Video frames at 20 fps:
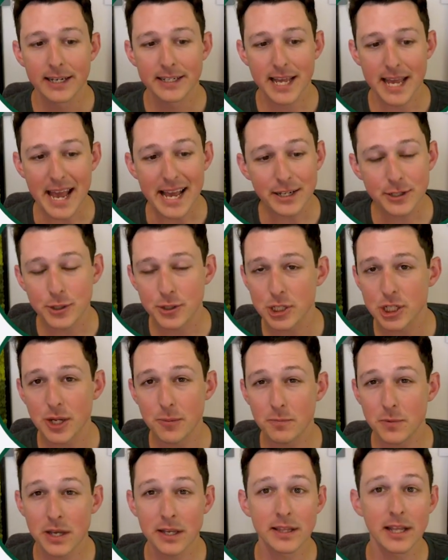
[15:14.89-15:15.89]
to answer
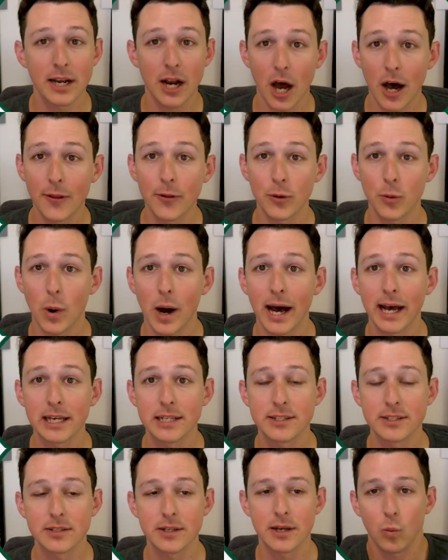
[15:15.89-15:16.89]
something that
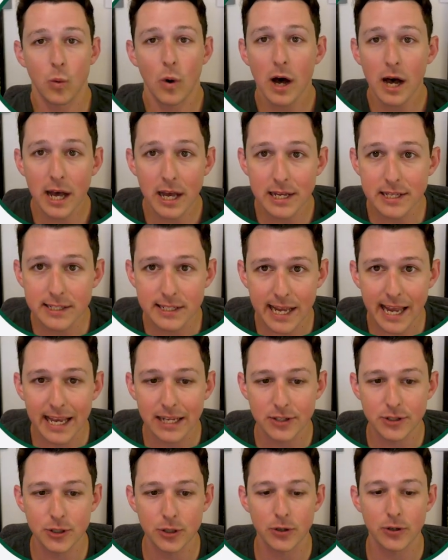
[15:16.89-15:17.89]
otherwise was
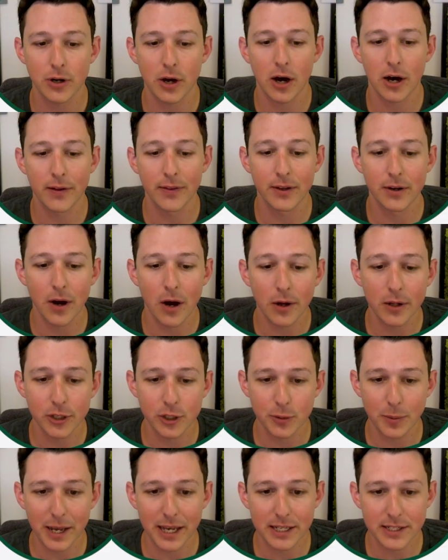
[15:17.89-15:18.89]
answered on the
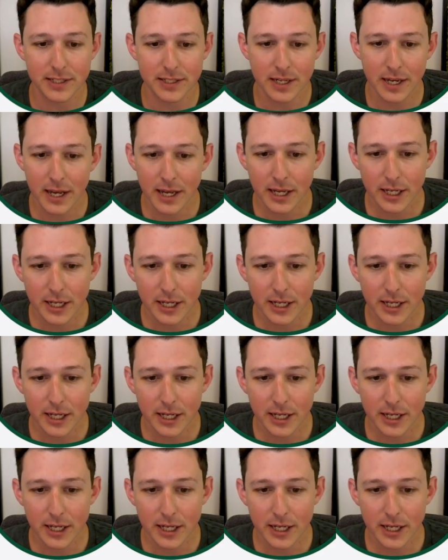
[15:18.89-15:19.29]
knowledge base.